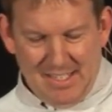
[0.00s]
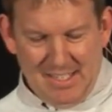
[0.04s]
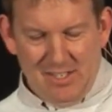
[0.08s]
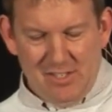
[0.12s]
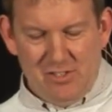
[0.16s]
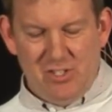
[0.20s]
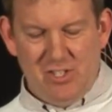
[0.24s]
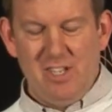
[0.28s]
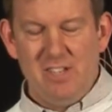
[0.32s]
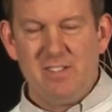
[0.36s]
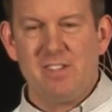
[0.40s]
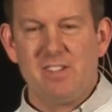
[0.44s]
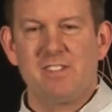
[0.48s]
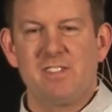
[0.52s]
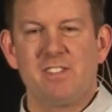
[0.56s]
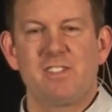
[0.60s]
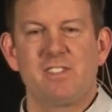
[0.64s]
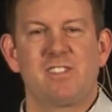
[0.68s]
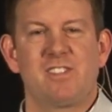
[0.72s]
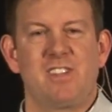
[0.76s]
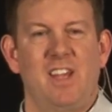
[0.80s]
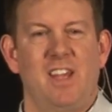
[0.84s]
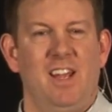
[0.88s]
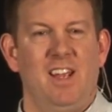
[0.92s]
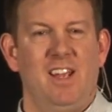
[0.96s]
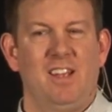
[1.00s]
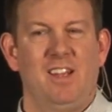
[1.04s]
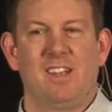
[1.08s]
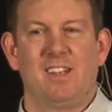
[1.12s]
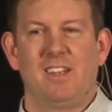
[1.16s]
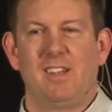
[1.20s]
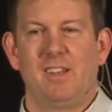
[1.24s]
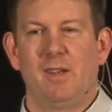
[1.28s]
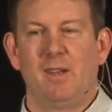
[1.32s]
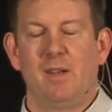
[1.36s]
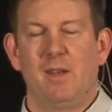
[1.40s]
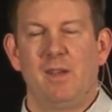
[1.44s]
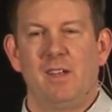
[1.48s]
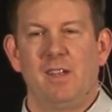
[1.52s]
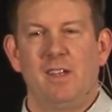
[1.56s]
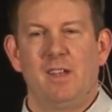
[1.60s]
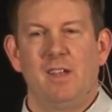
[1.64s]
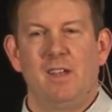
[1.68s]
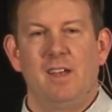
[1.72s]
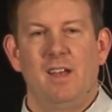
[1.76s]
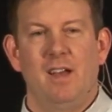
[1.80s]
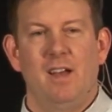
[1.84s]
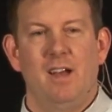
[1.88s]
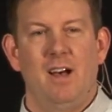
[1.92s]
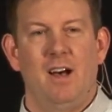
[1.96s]
Jesus is saying,
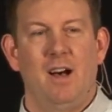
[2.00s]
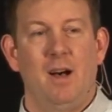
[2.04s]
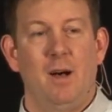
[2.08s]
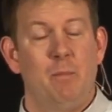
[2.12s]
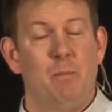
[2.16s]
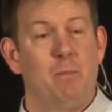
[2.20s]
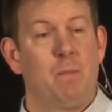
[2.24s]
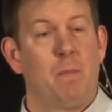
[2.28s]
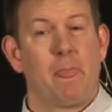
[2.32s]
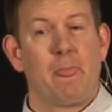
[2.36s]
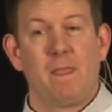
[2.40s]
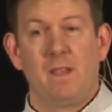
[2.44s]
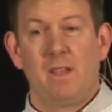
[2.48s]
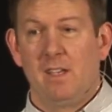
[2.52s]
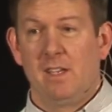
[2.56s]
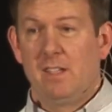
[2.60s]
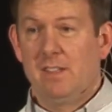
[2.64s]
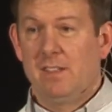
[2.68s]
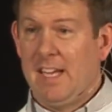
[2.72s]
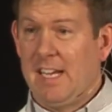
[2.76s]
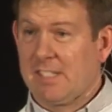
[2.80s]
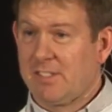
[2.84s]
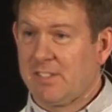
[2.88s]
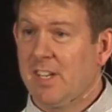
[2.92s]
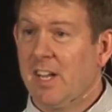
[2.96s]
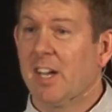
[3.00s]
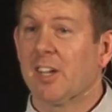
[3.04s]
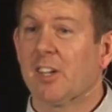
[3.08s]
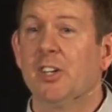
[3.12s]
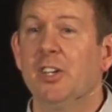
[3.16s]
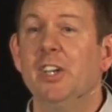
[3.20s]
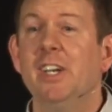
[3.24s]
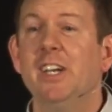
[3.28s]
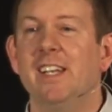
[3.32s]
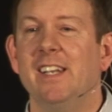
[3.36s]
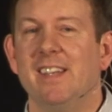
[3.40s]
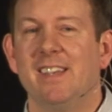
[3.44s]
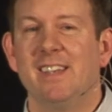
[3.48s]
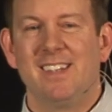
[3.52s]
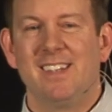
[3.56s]
that's not good.